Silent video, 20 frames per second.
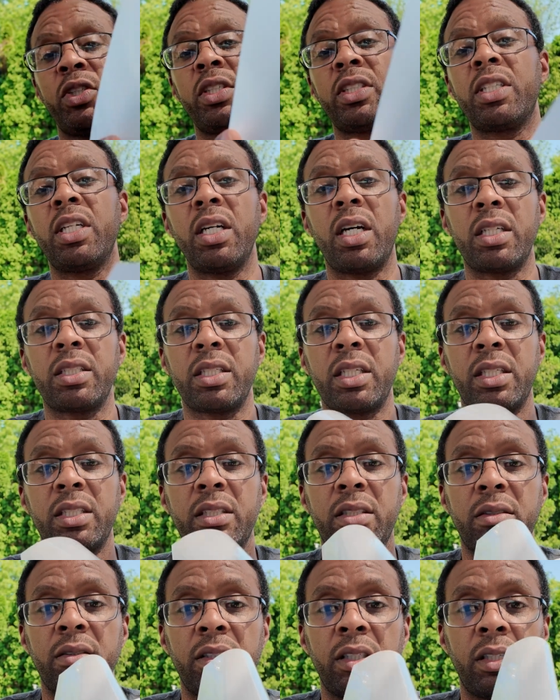she is glossy
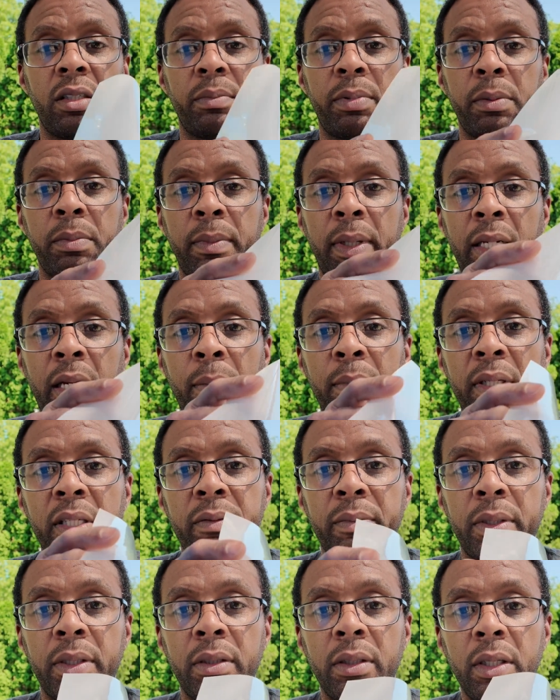because, people might not
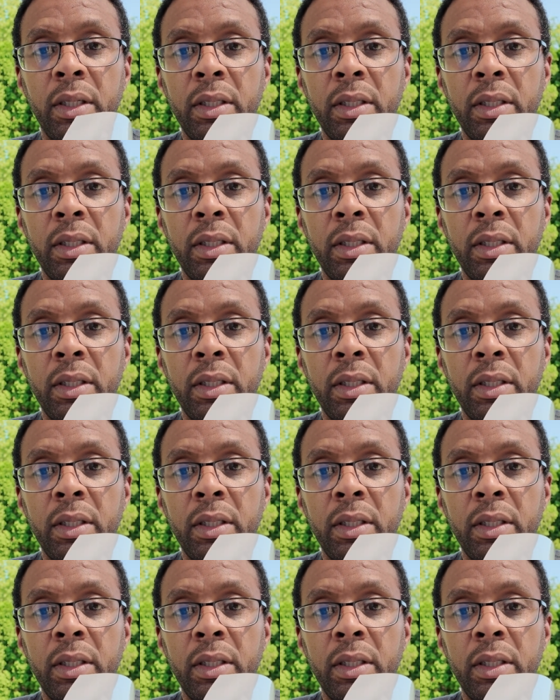believe me.